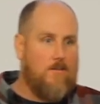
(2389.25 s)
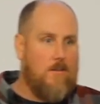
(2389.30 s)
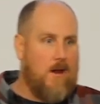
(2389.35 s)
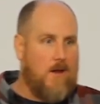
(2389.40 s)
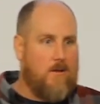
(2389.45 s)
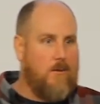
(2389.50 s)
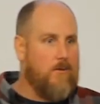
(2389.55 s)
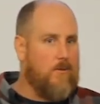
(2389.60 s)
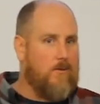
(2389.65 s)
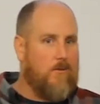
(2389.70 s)
my
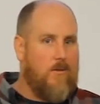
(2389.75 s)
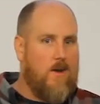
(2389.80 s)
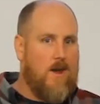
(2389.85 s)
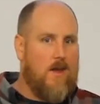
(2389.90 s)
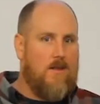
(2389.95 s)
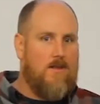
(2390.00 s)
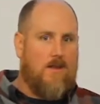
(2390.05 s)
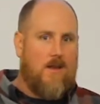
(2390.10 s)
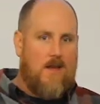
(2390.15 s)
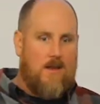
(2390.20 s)
close
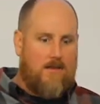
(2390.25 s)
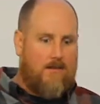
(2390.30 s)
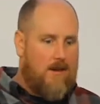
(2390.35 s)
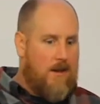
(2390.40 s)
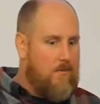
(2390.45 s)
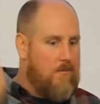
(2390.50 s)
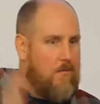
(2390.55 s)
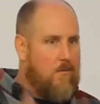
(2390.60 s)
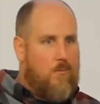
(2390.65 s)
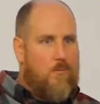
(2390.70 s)
friends. I got a
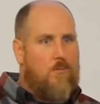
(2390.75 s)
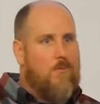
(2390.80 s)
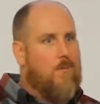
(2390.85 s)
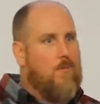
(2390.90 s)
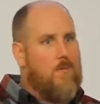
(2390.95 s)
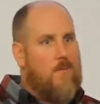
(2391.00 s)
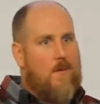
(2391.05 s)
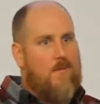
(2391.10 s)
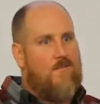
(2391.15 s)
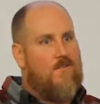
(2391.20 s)
stamp of approval
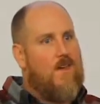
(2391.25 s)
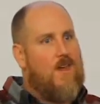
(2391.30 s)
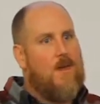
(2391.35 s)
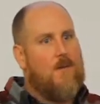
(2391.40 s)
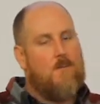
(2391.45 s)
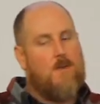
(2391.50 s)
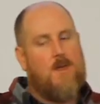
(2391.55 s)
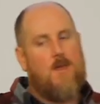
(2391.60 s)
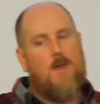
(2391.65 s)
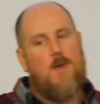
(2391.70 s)
for my
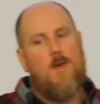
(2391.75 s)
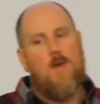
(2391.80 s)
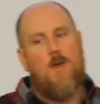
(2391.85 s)
family.